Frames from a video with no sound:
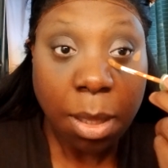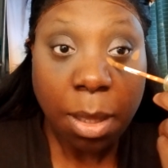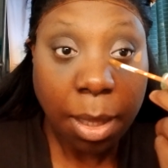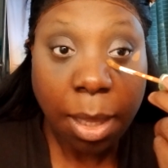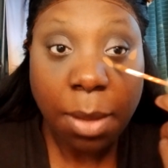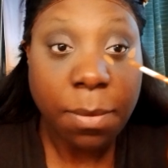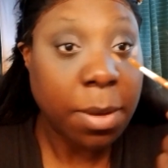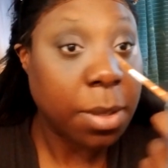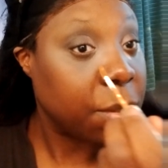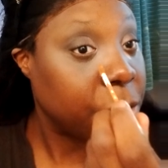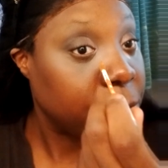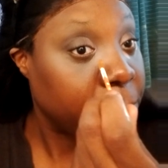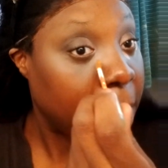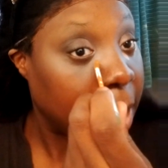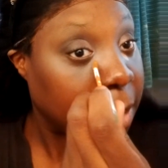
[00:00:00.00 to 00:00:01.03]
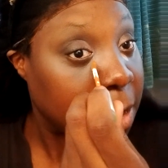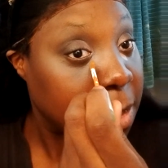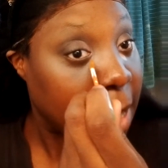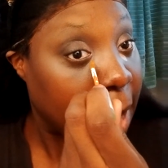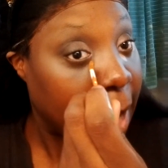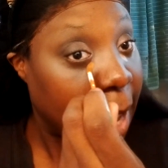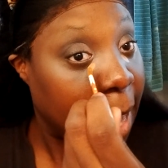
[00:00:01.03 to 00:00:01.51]
even try this.
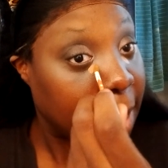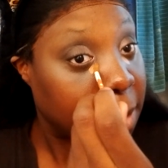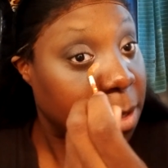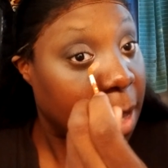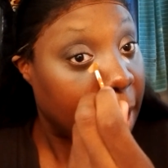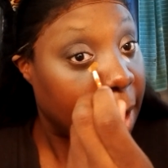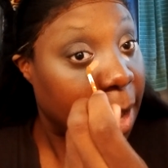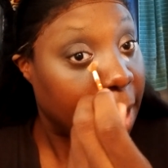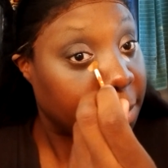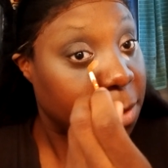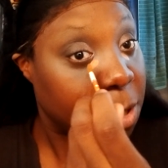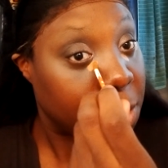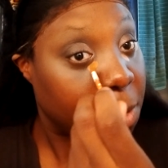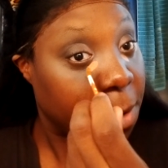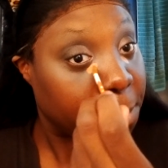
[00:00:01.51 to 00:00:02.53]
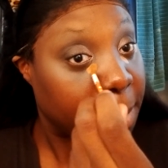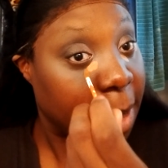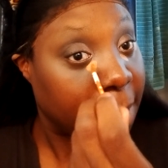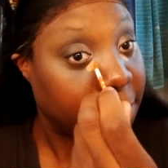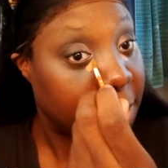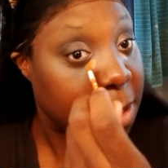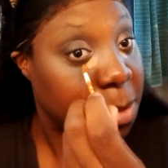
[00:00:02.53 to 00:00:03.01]
I have two of them. I
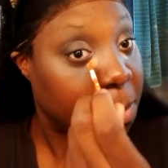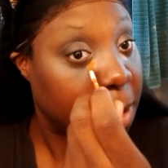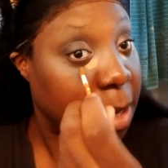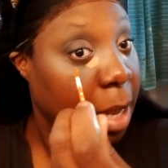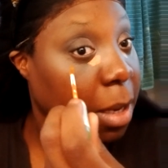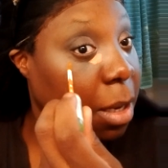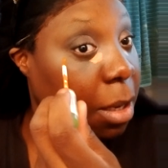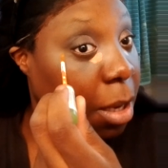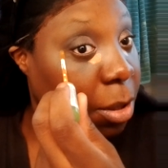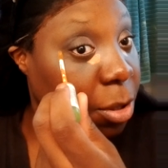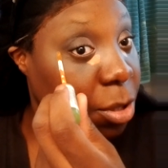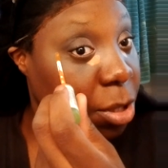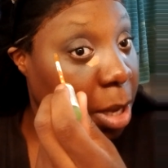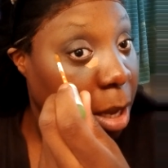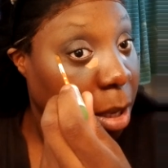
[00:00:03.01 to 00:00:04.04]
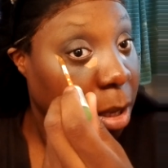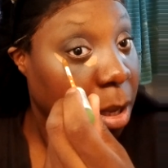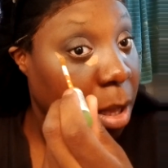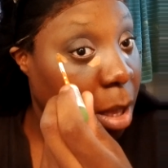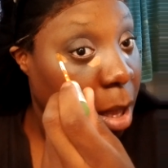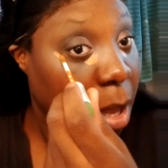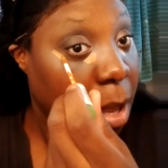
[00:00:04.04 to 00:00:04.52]
have this one and another shade,
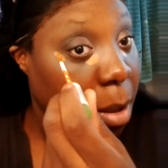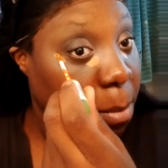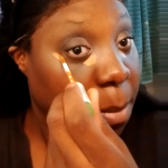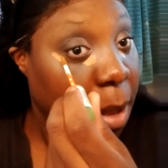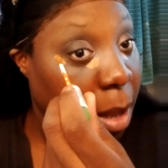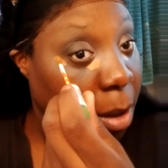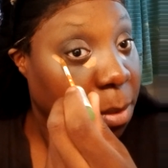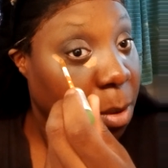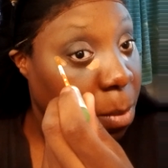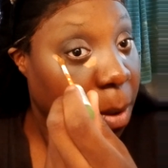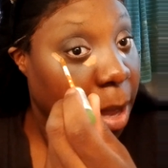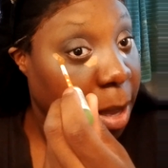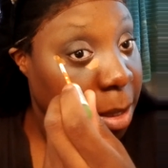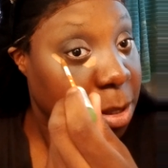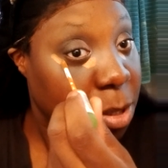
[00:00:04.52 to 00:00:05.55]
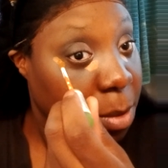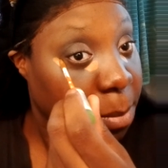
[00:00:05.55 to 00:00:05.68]
but I don't know why it took